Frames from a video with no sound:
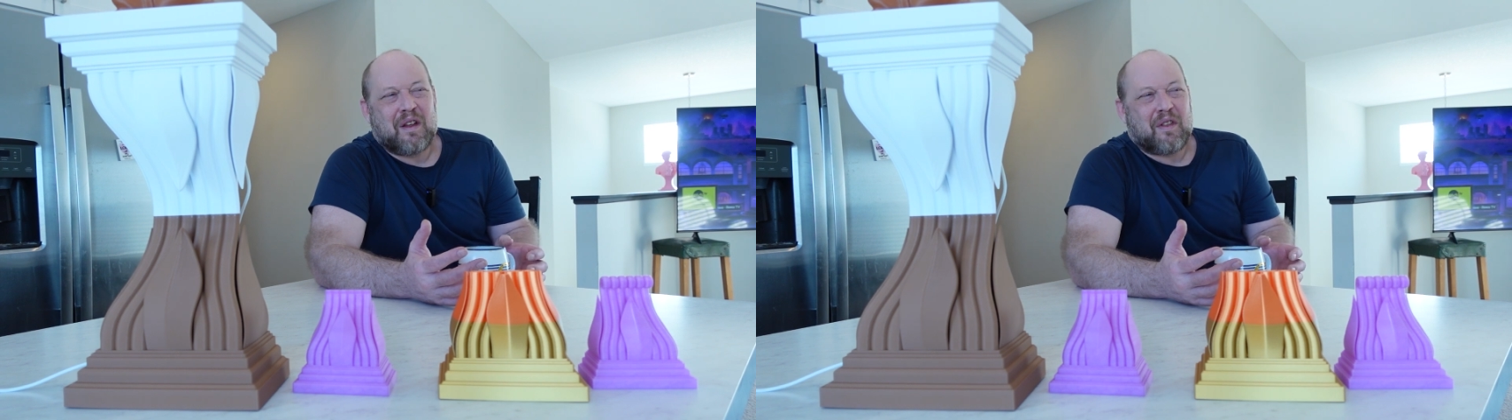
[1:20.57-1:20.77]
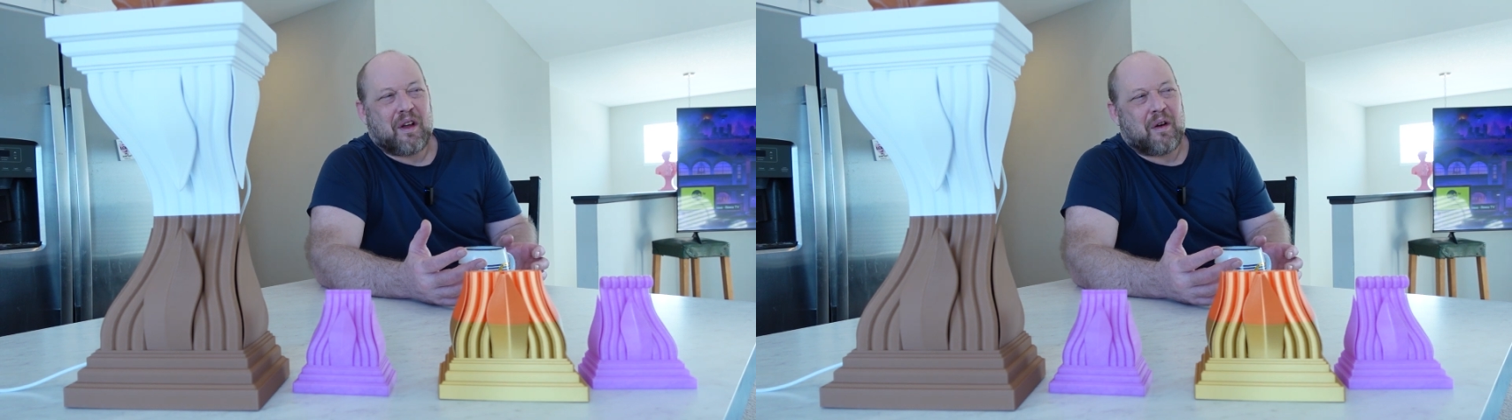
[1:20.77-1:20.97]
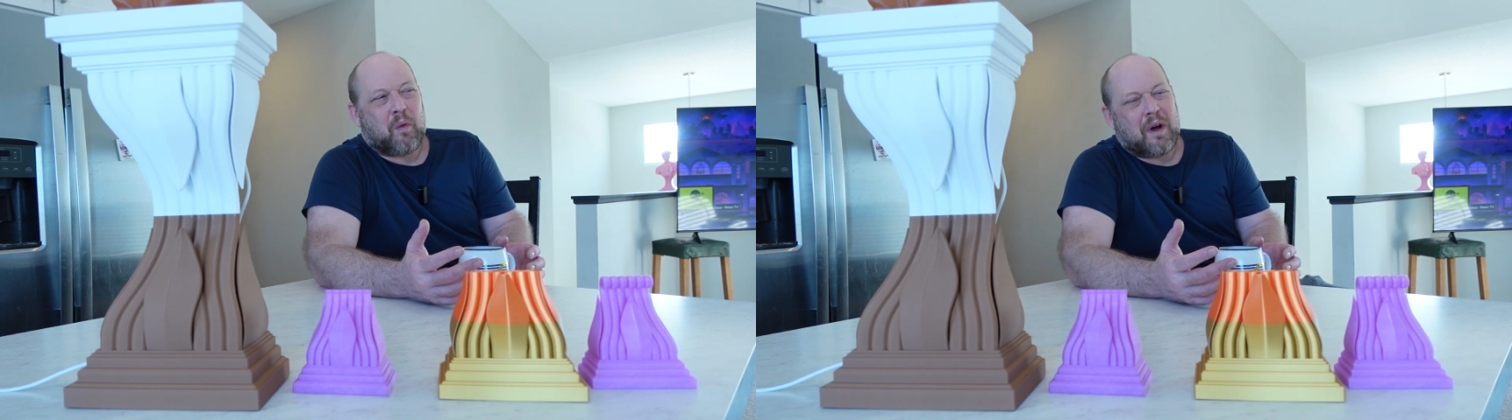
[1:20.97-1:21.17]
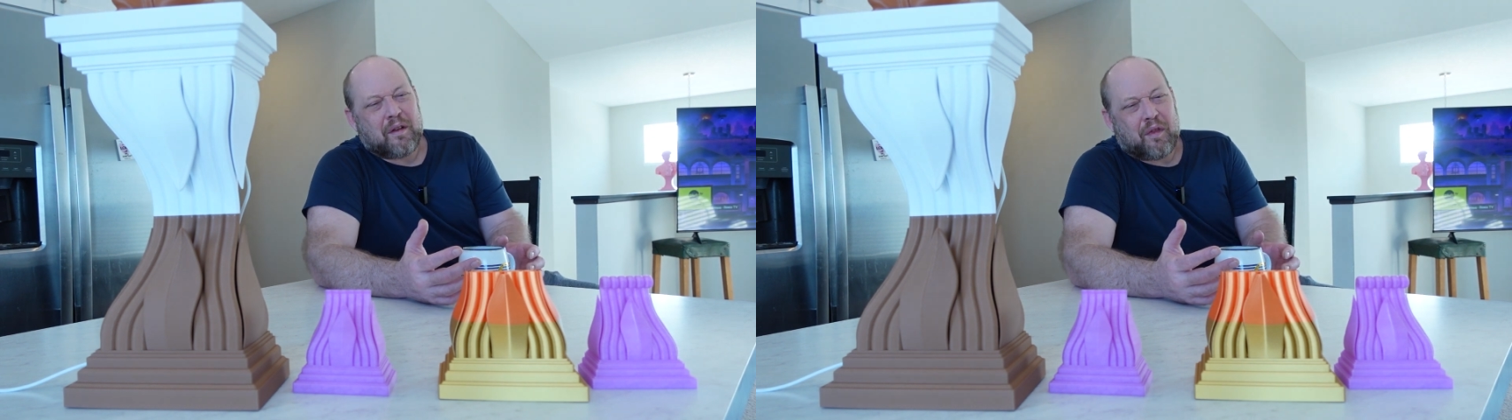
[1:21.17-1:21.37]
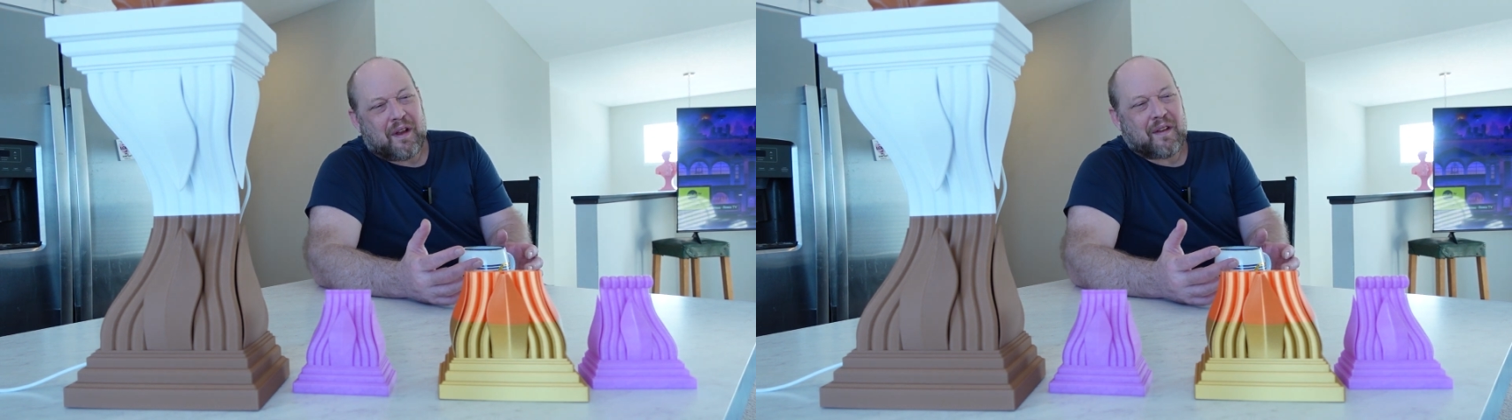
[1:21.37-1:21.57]
The one
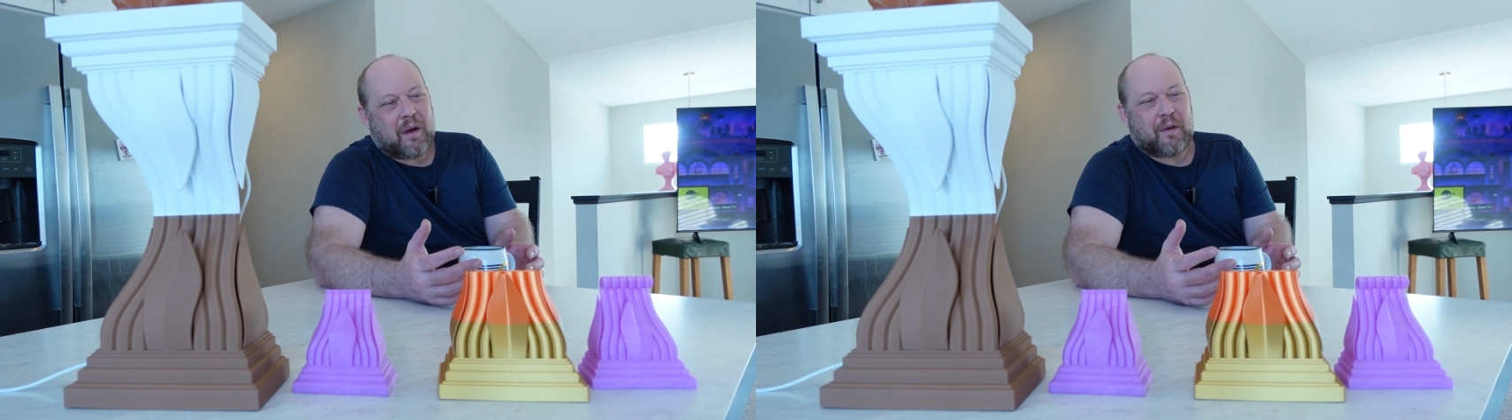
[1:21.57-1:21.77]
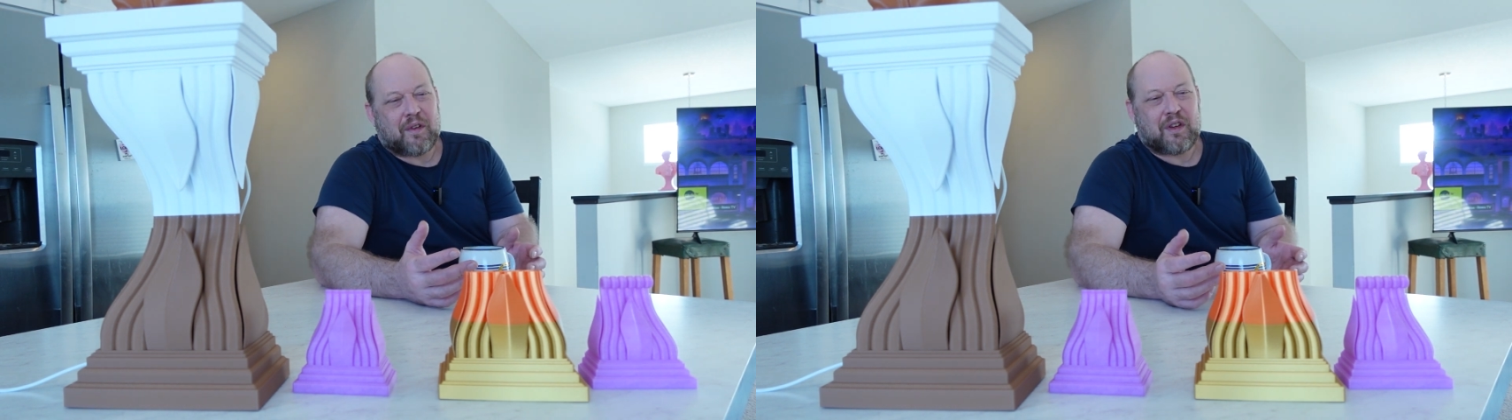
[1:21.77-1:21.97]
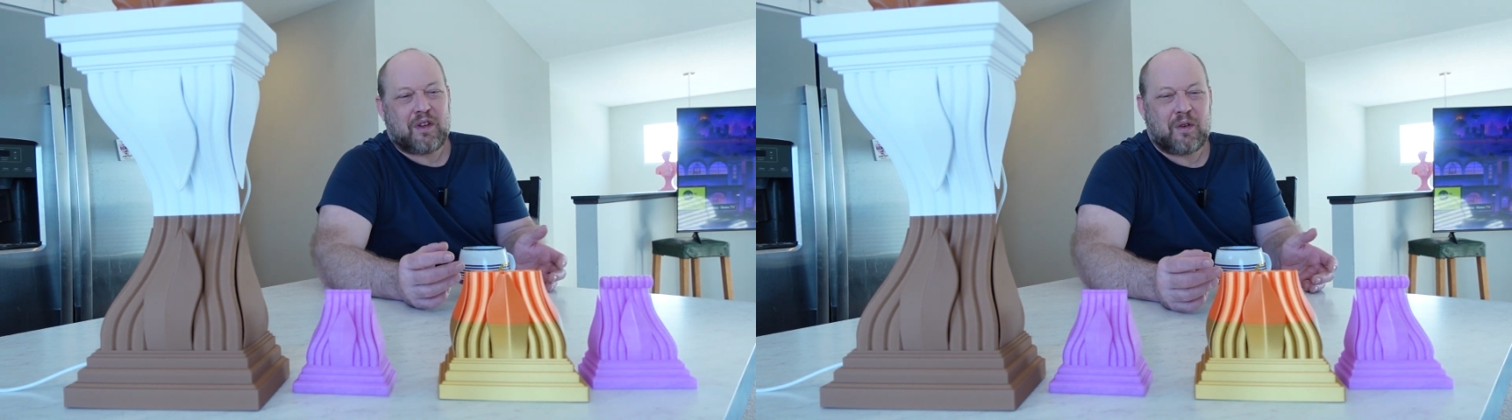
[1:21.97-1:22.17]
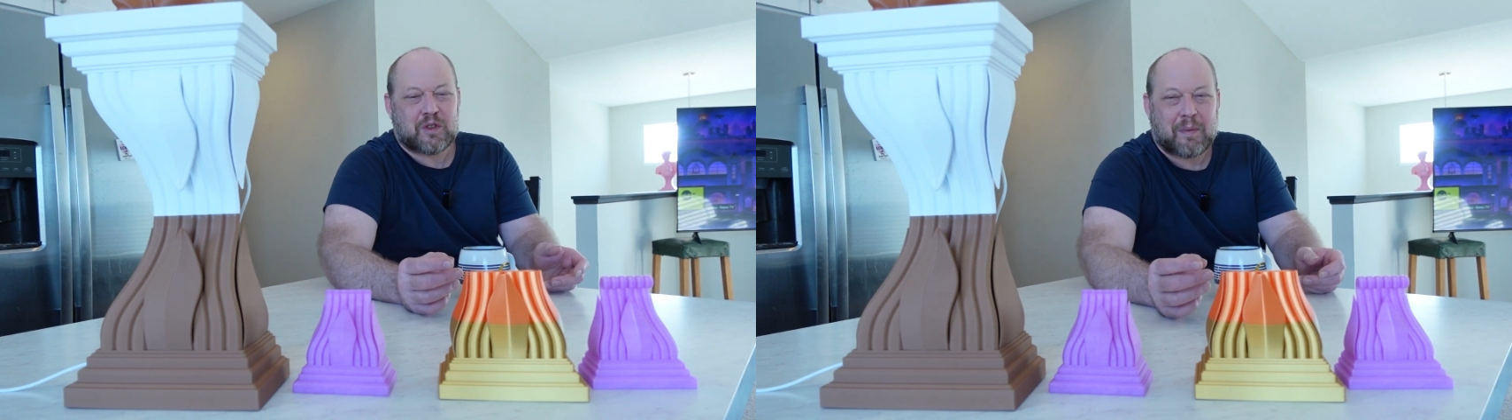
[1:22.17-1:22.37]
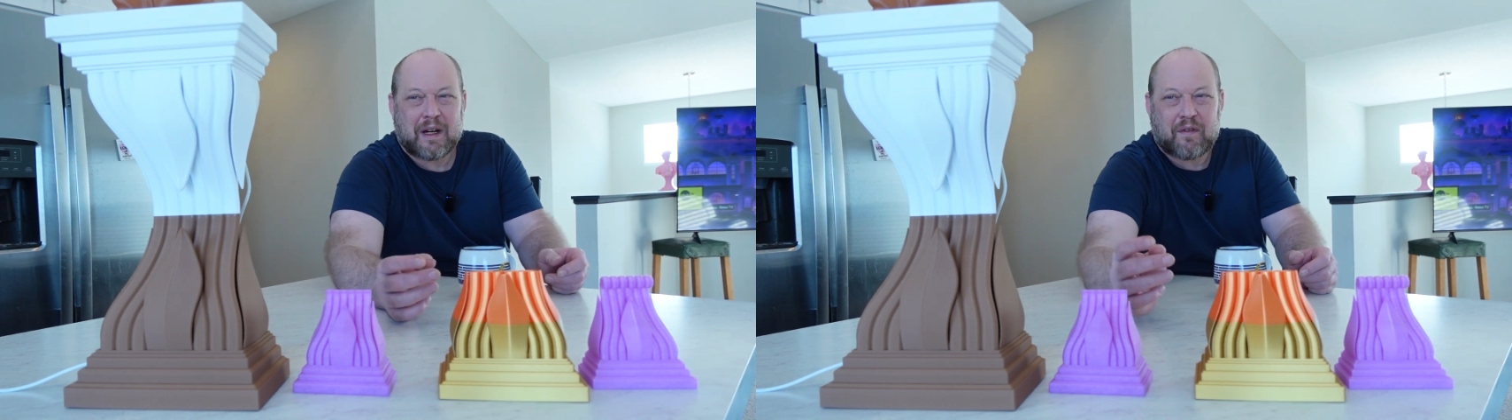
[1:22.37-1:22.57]
thing that was a huge
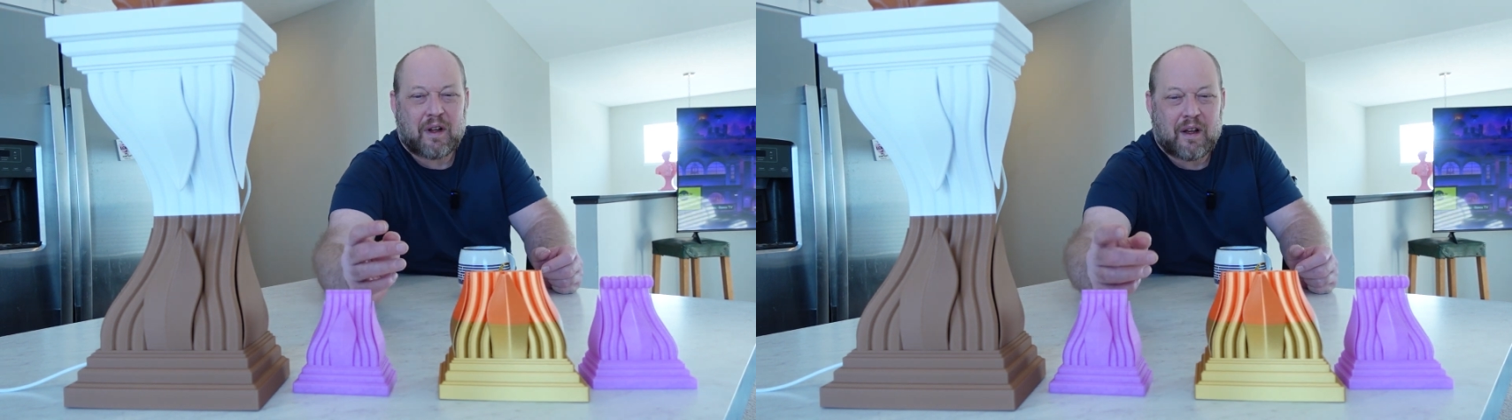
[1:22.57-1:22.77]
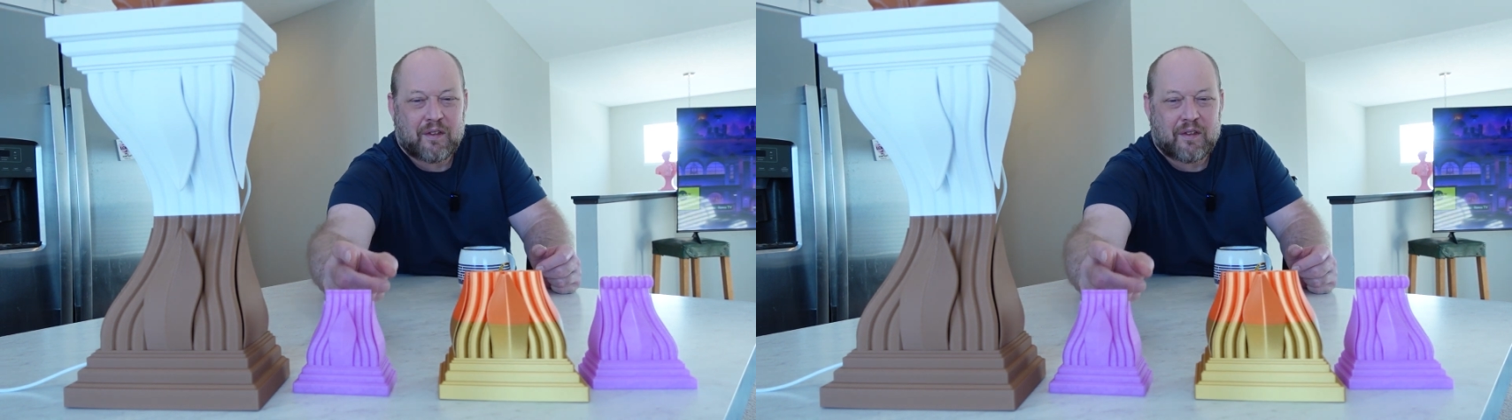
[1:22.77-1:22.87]
main flaw,